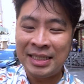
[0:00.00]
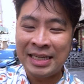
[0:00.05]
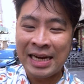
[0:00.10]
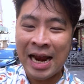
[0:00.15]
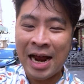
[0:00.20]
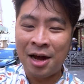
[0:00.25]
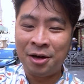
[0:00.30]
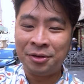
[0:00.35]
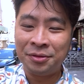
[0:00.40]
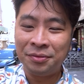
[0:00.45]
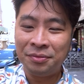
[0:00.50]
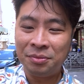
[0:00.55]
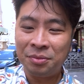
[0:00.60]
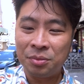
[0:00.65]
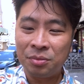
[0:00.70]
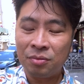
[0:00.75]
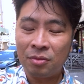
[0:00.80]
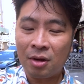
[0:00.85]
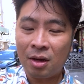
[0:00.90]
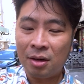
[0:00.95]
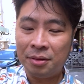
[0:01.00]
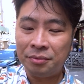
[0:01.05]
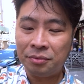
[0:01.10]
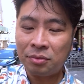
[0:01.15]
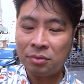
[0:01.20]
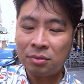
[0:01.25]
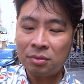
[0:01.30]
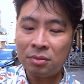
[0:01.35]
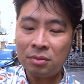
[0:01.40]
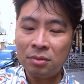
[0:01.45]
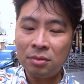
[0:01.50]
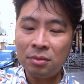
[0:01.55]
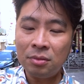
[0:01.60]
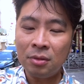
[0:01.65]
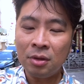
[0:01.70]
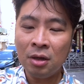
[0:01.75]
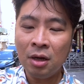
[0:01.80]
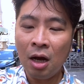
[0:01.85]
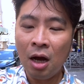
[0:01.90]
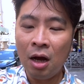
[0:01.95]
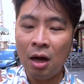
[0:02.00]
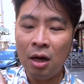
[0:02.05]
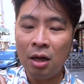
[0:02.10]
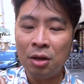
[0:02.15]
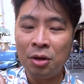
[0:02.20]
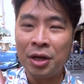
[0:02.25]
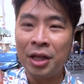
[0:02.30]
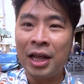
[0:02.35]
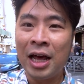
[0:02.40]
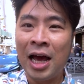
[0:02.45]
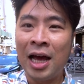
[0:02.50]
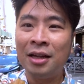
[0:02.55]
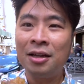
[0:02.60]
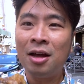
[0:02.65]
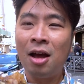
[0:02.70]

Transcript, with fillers: down. Oh, look at that.